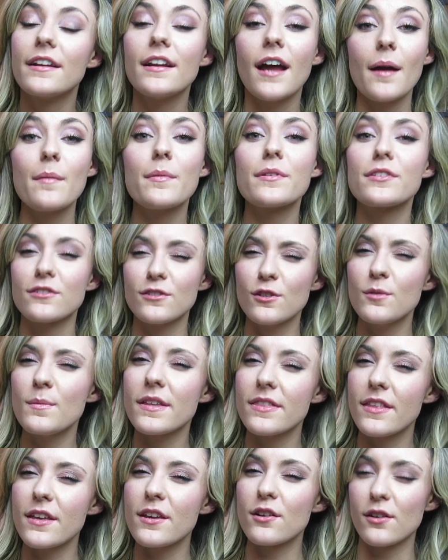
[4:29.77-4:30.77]
I'm
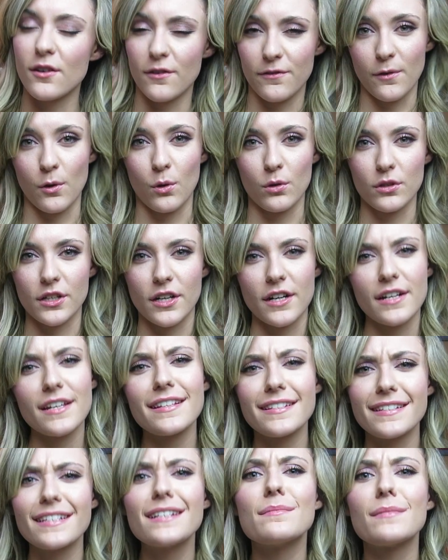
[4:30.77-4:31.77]
assuming that you're a folder.
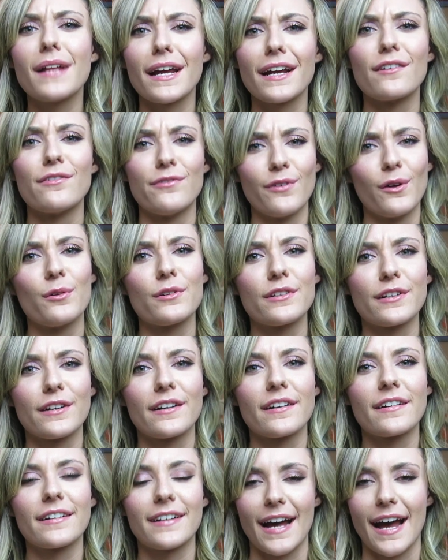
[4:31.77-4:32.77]
You seem like a
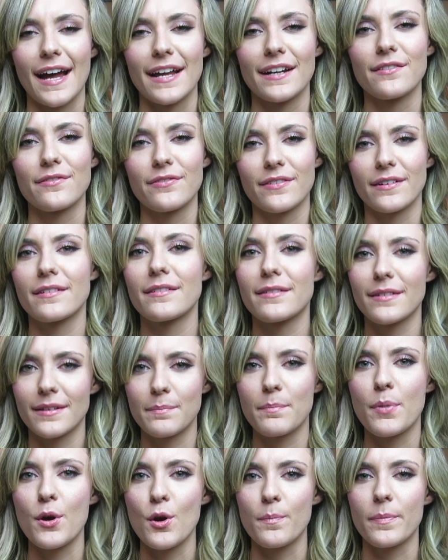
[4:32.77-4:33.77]
folder kind of
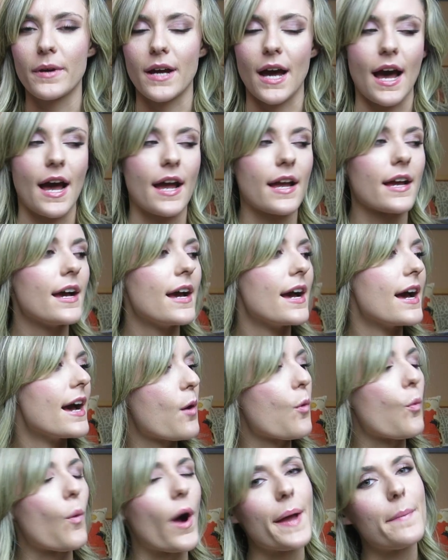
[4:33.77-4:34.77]
poop guy,
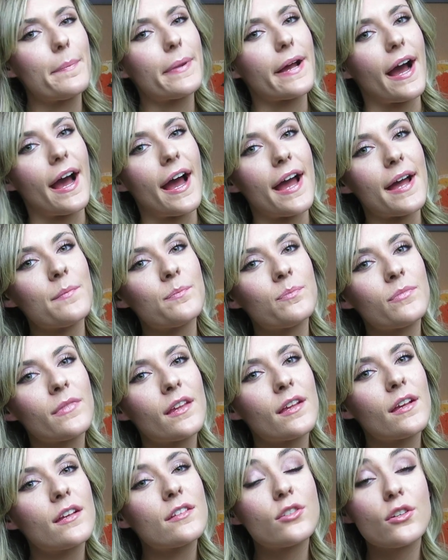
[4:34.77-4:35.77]
wipe guy.
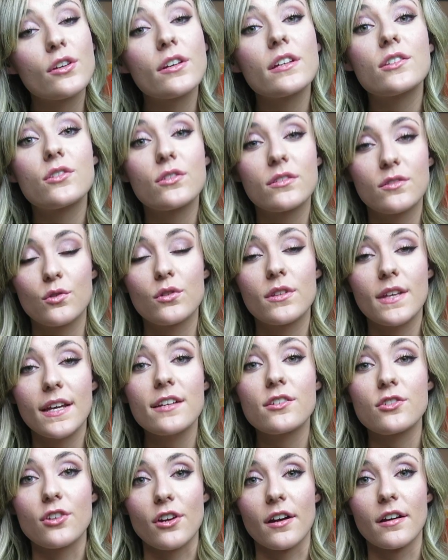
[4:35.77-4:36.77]
So you could
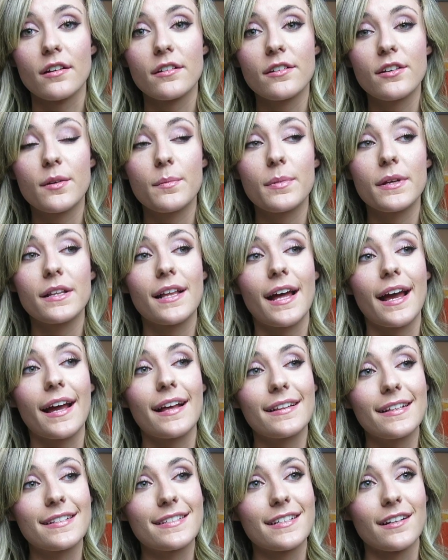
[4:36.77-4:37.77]
teach her. You could be
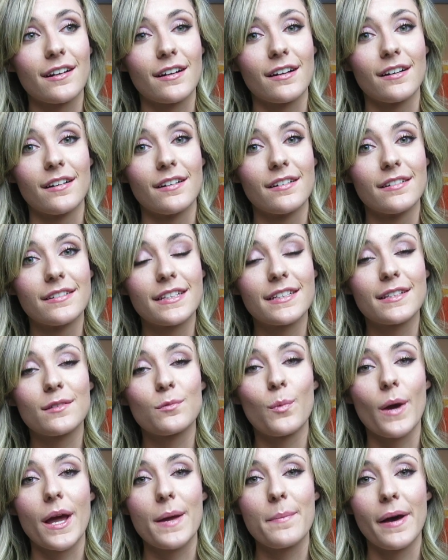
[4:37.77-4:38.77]
like, listen girl, this is
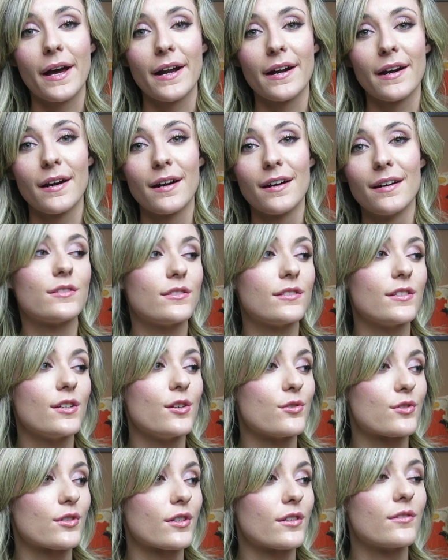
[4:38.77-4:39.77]
way better.
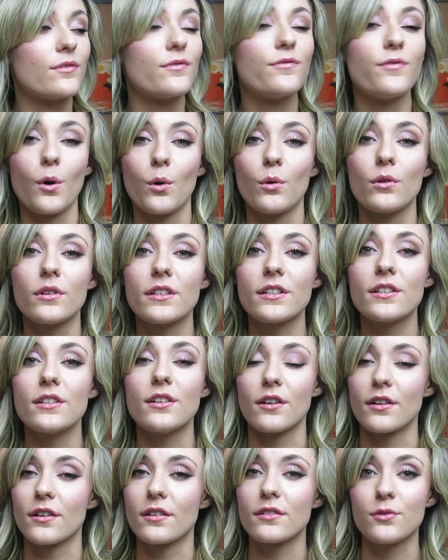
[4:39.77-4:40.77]
You should fold
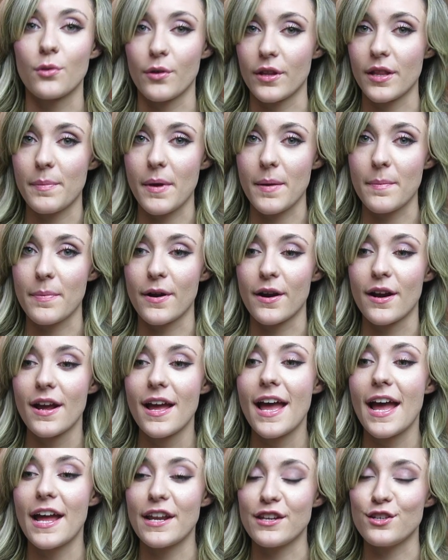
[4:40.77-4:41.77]
your toilet paper
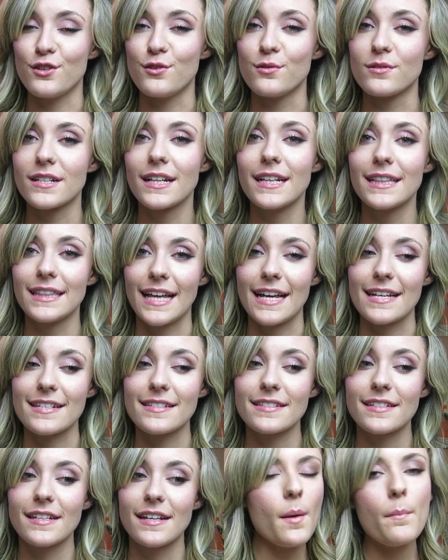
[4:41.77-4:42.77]
and use
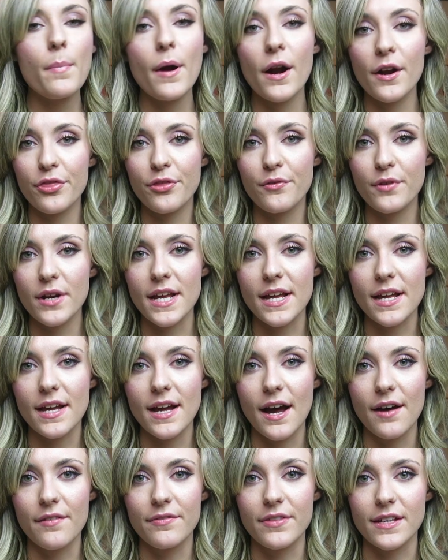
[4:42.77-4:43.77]
less. Part 3
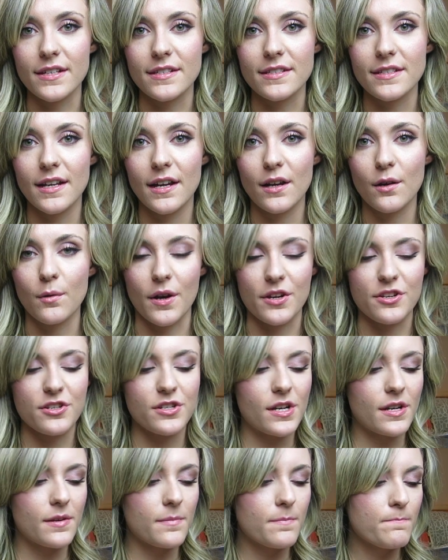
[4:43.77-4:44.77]
of this
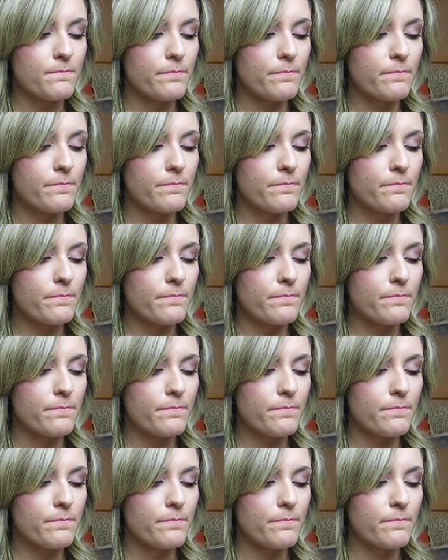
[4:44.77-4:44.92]
question